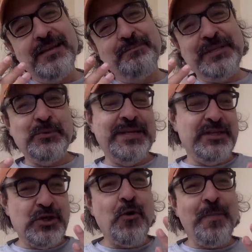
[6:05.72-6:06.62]

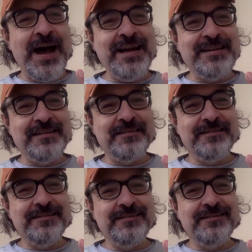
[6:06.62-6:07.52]
between Joe Biden
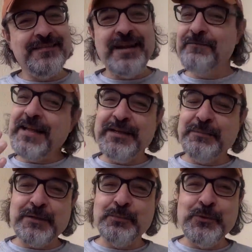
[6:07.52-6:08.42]
and
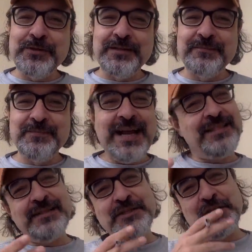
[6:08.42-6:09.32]
Vladimir Putin
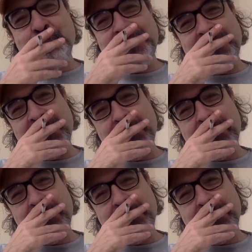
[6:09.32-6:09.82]
at the G20.